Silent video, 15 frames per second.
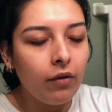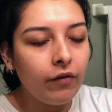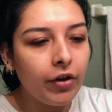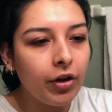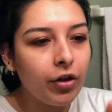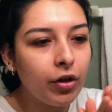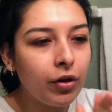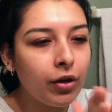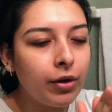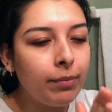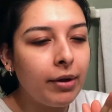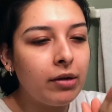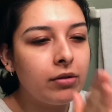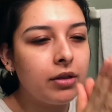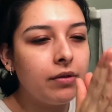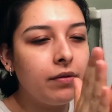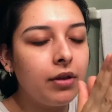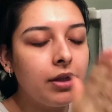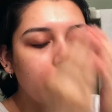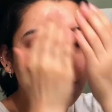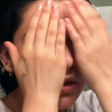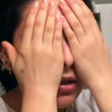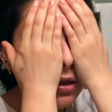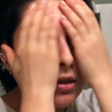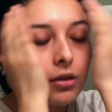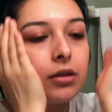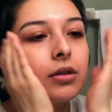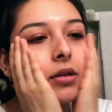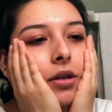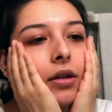very good amount of this, and I
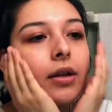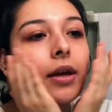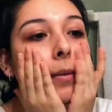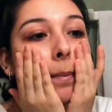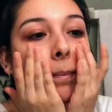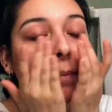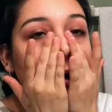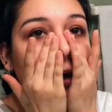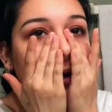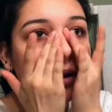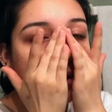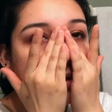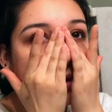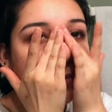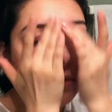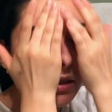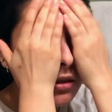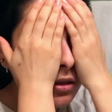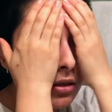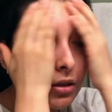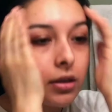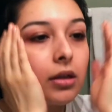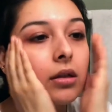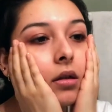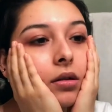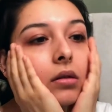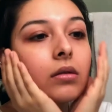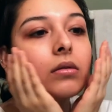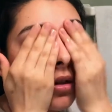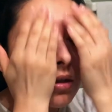just, again, pat onto my
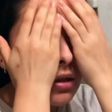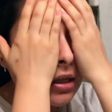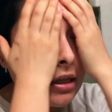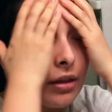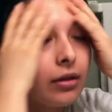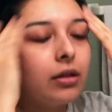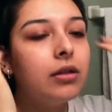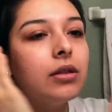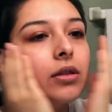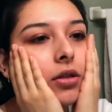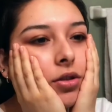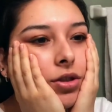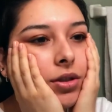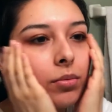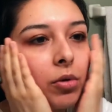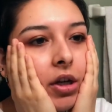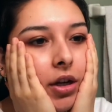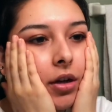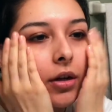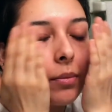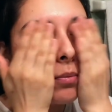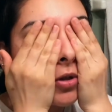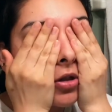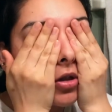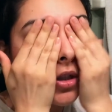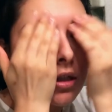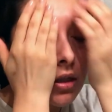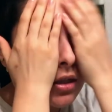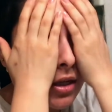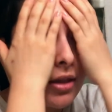skin. And again, this is just to brighten up your
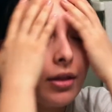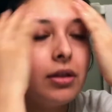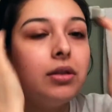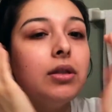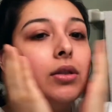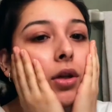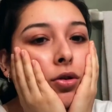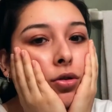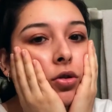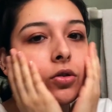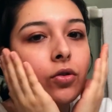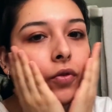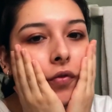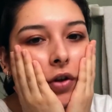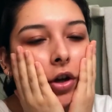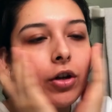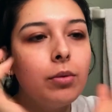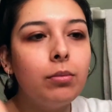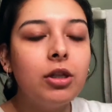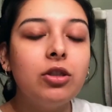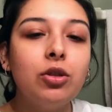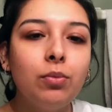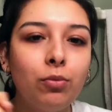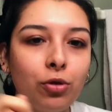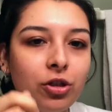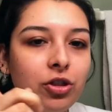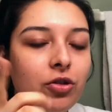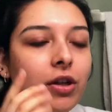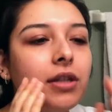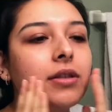skin, and this is also very much
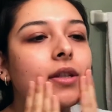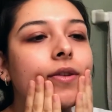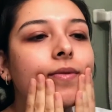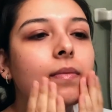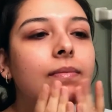moisturizing.